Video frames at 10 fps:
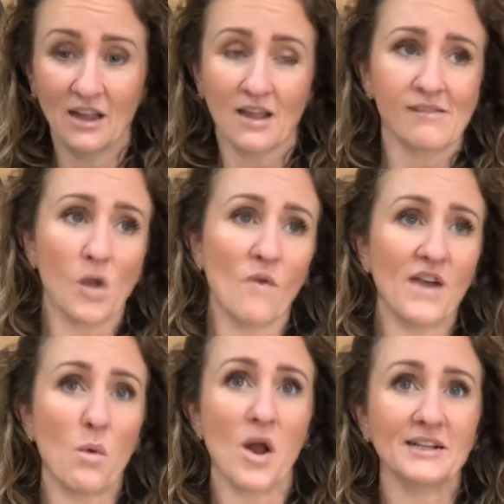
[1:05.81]
So if
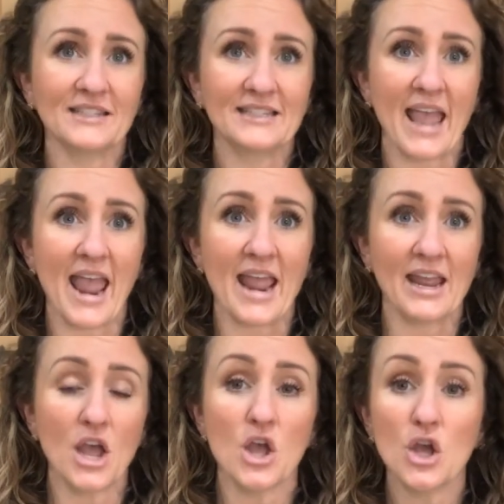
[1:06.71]
I wanted to
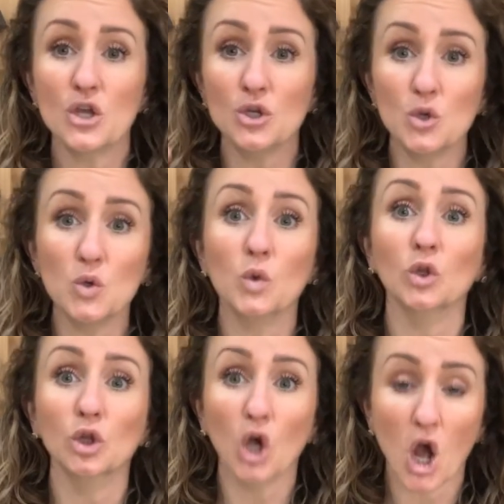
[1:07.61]
say you
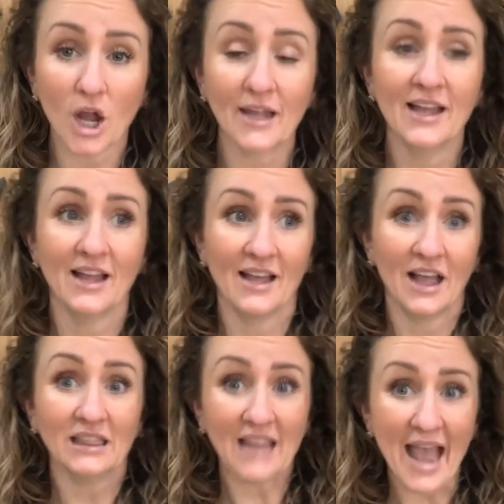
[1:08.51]
look
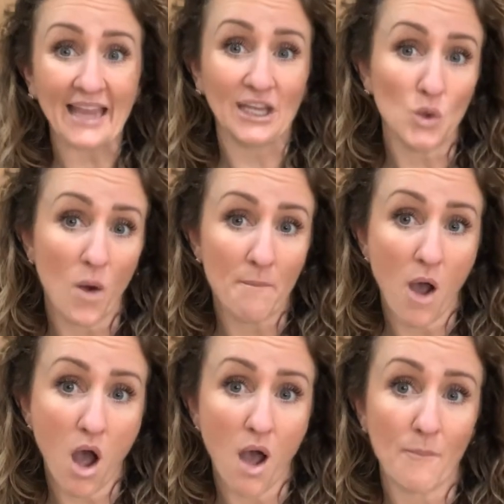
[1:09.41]
like your
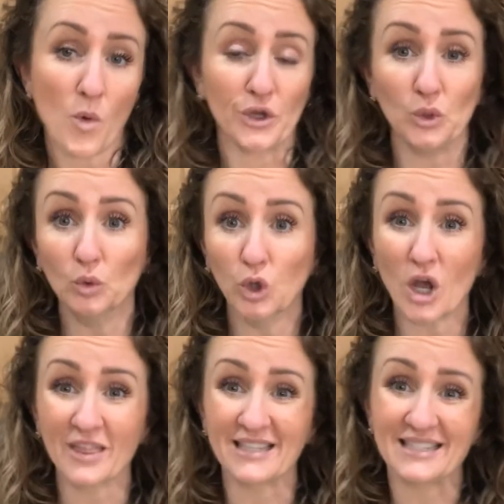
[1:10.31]
mom, or you
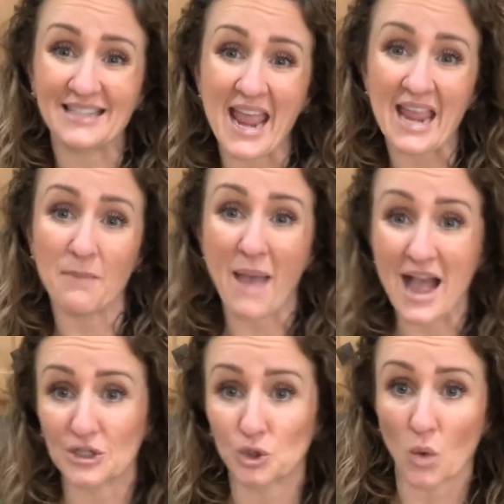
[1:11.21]
look the same
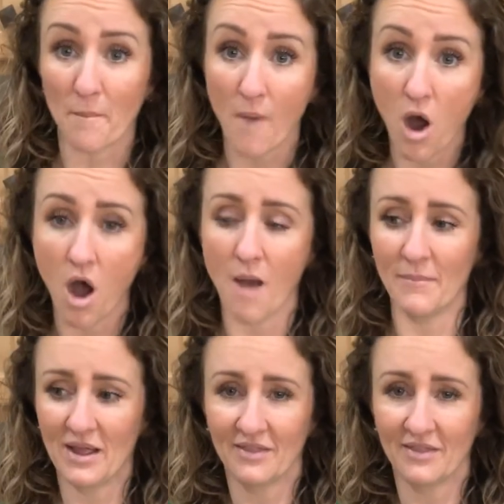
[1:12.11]
as your mom,